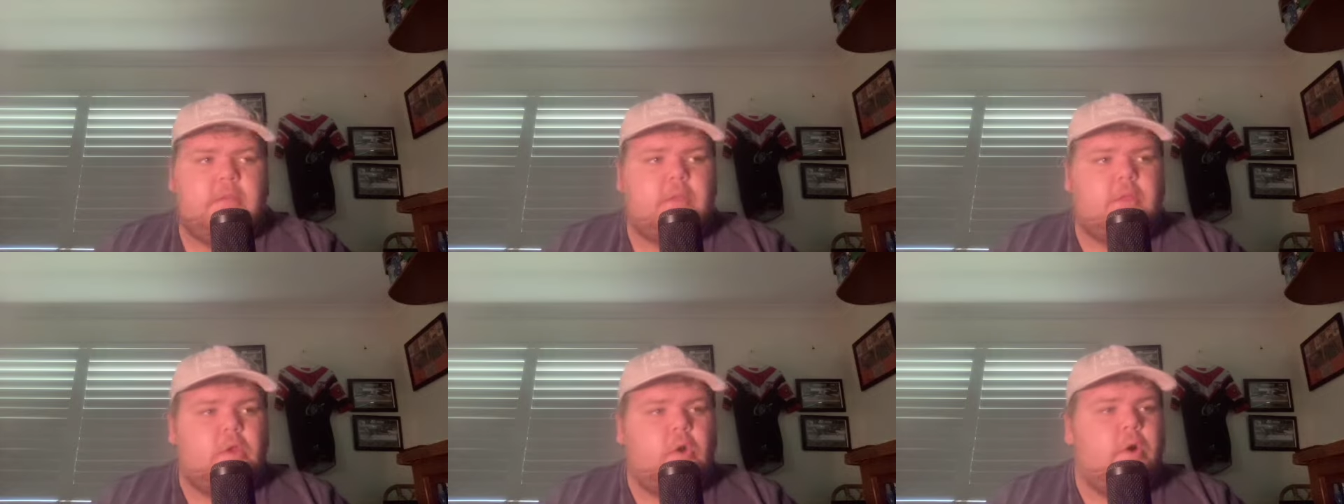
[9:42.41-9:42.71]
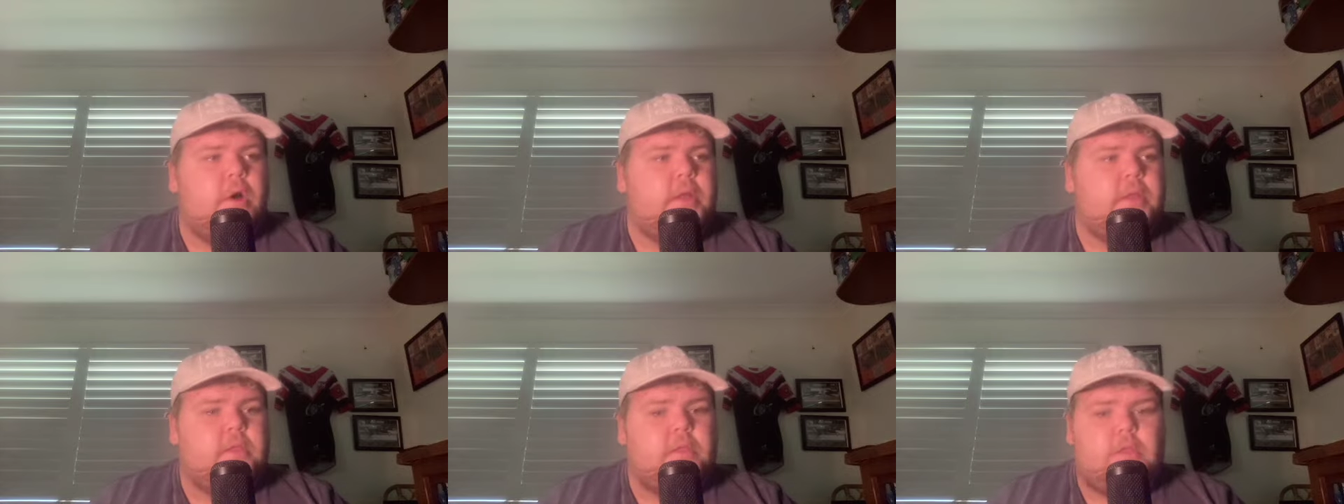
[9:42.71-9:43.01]
the
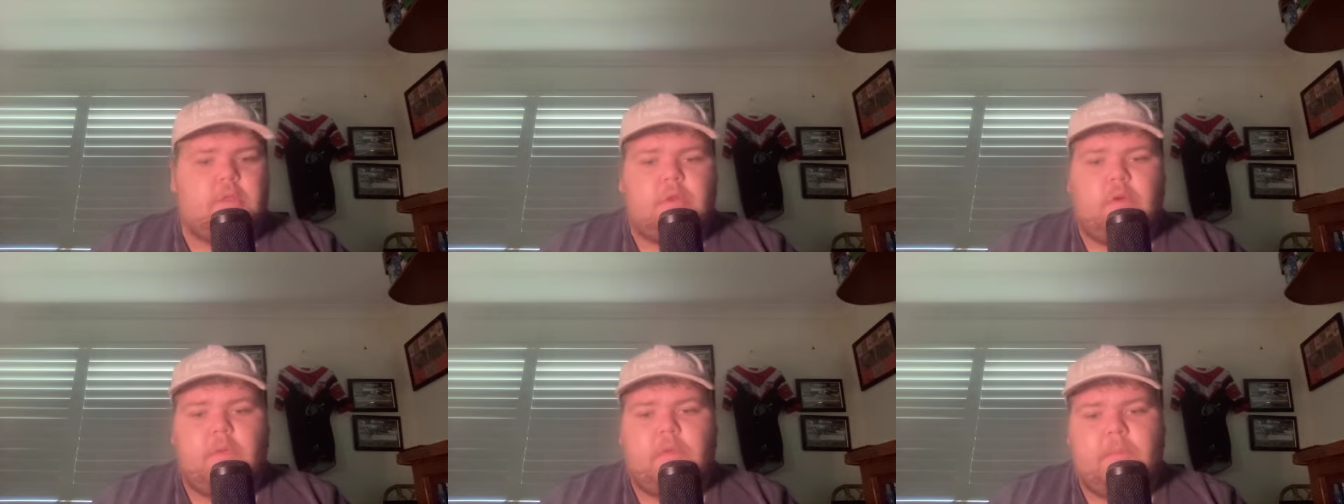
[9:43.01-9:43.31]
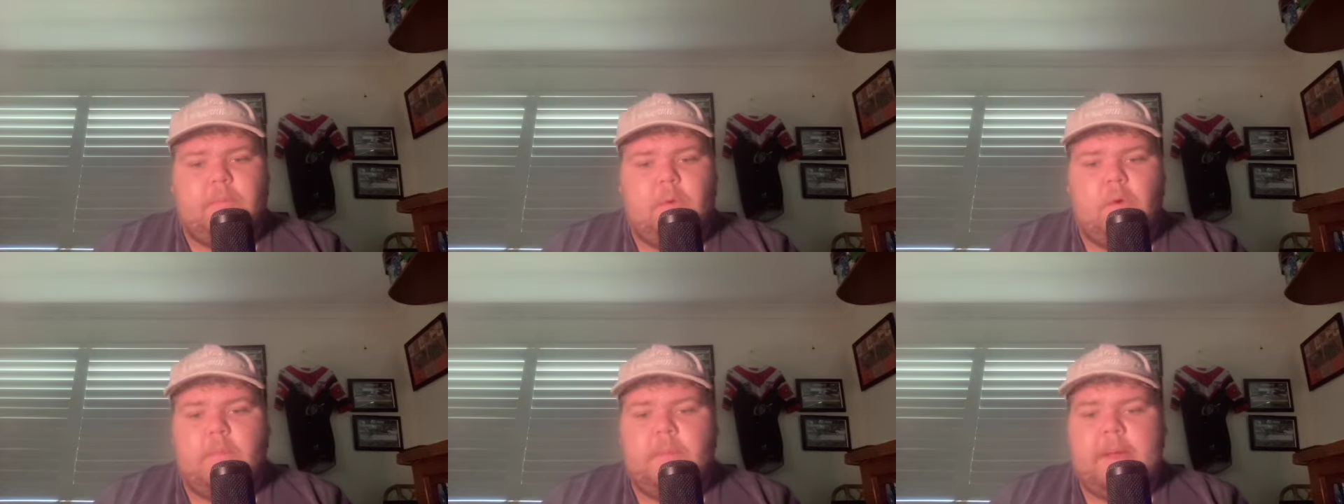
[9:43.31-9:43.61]
Titans got the
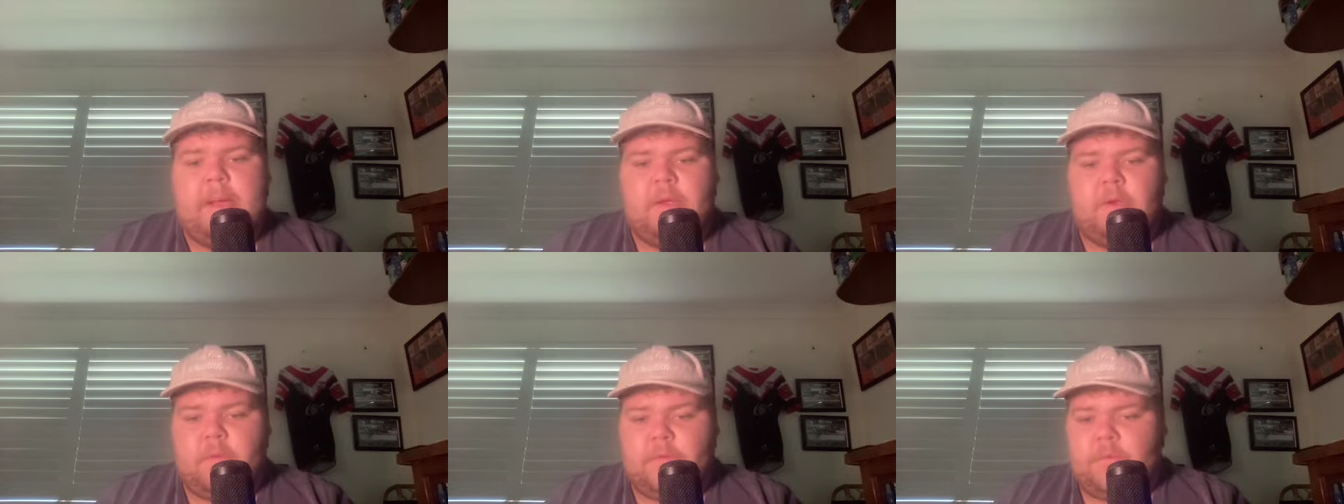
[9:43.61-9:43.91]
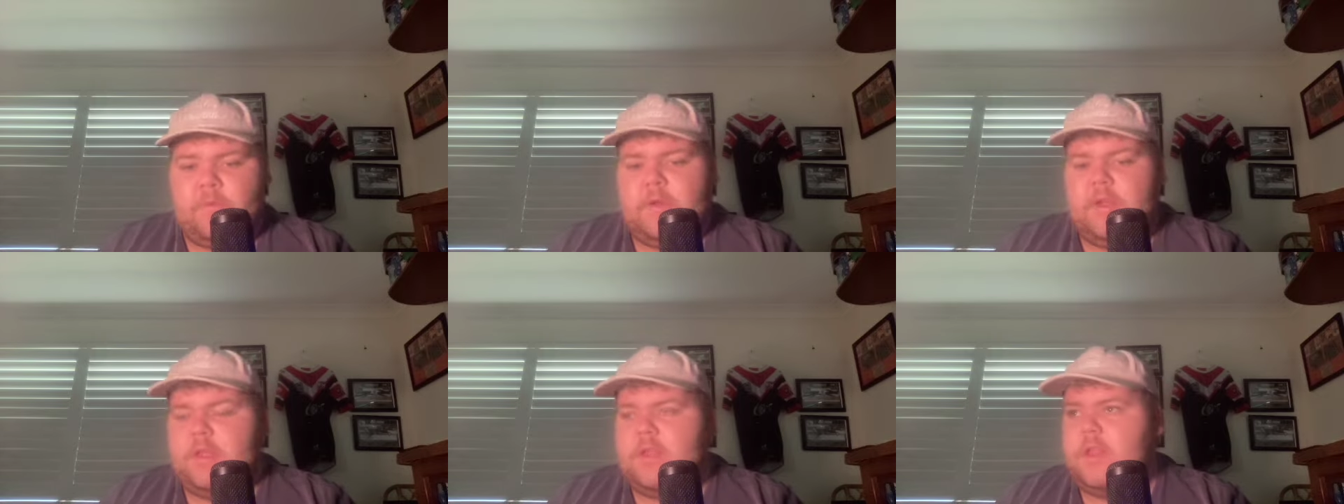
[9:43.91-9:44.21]
ball back, got
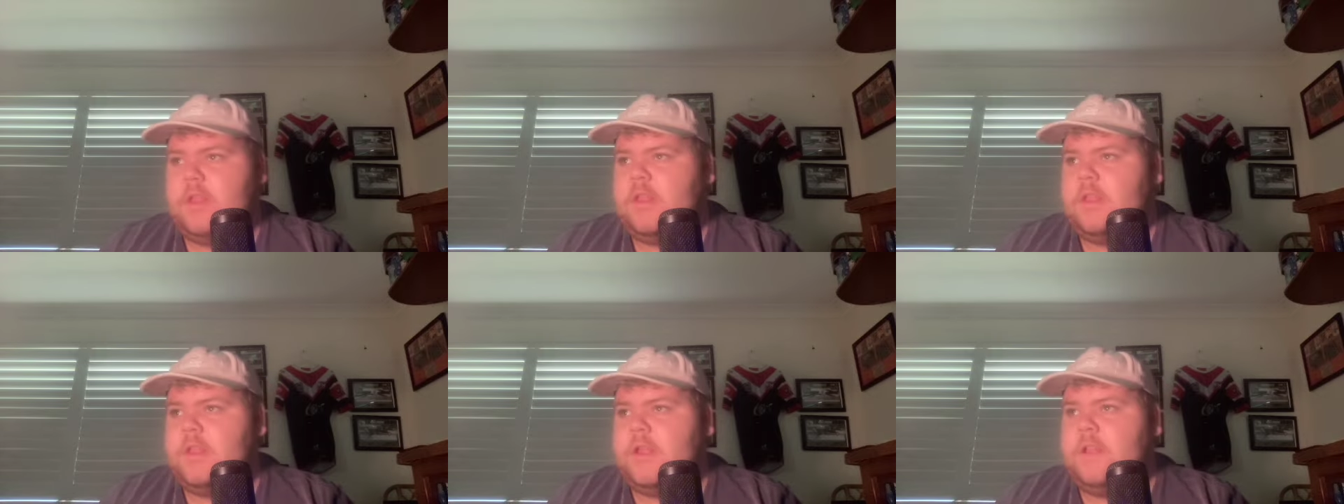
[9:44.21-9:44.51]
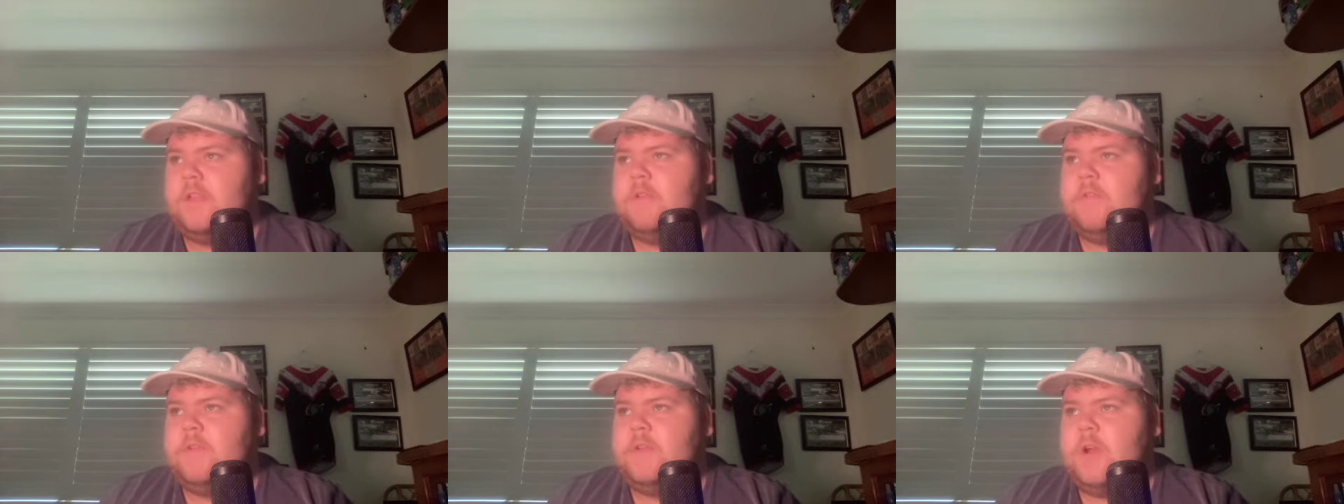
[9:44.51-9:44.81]
3-6
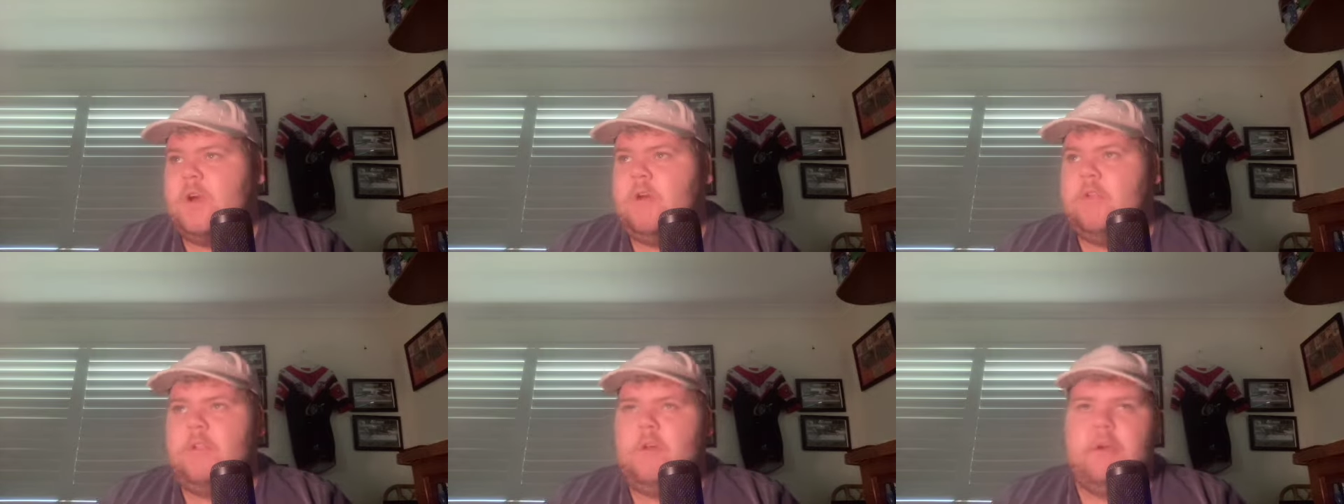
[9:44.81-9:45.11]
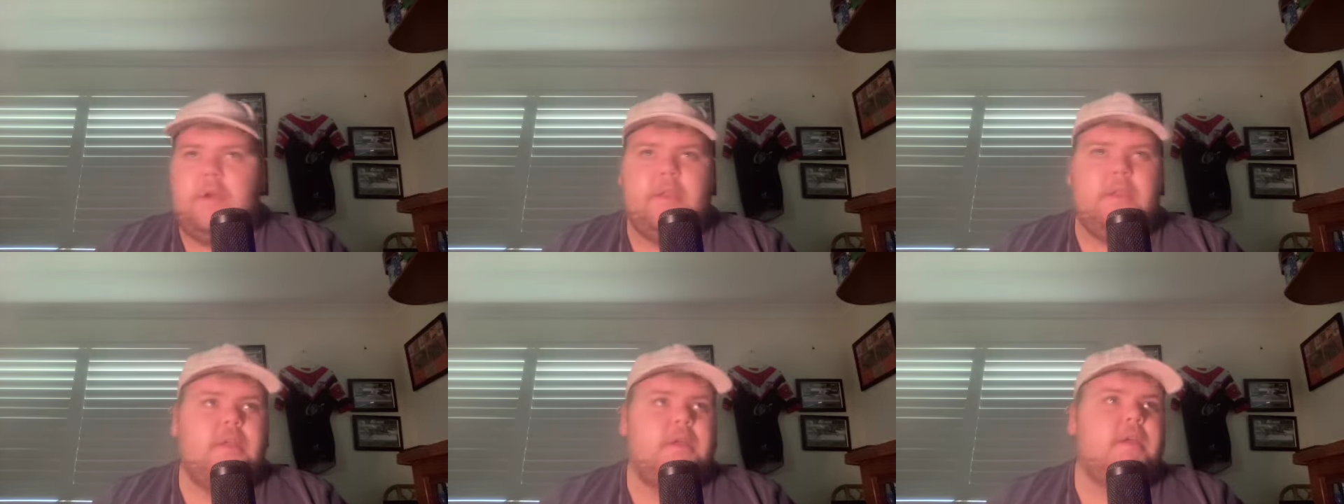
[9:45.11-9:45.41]
again on the goal
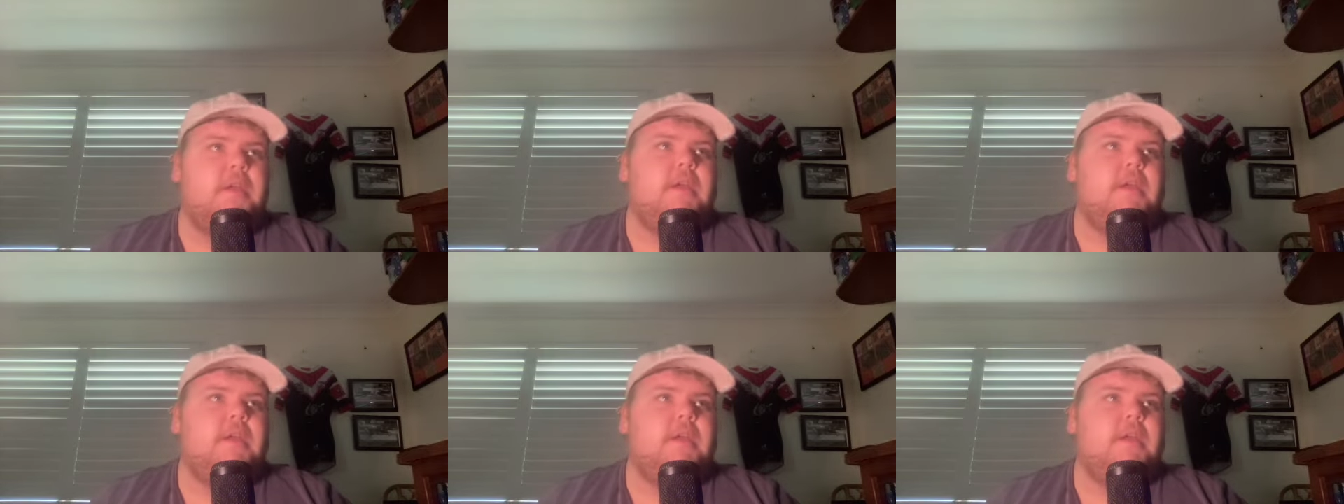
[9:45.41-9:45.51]
line,